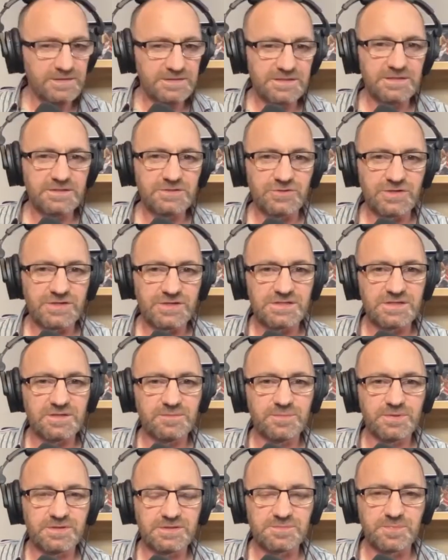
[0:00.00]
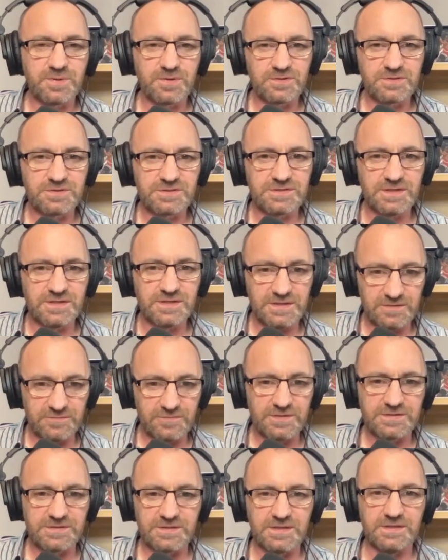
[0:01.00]
this interesting because personally it
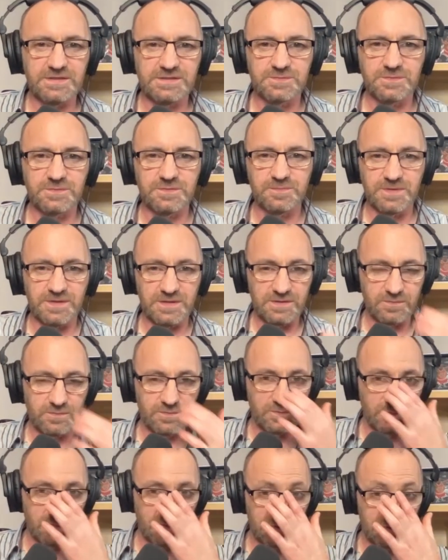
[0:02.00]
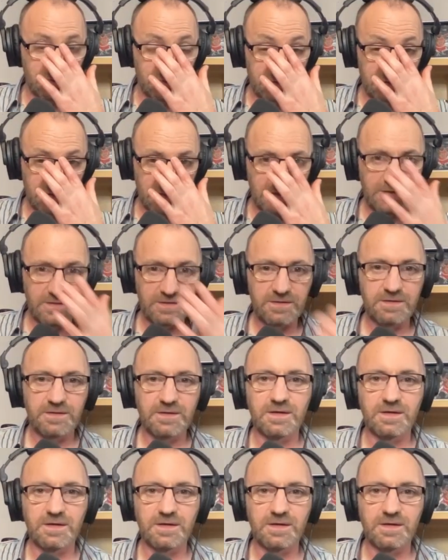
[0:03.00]
resonates with me with what you're saying.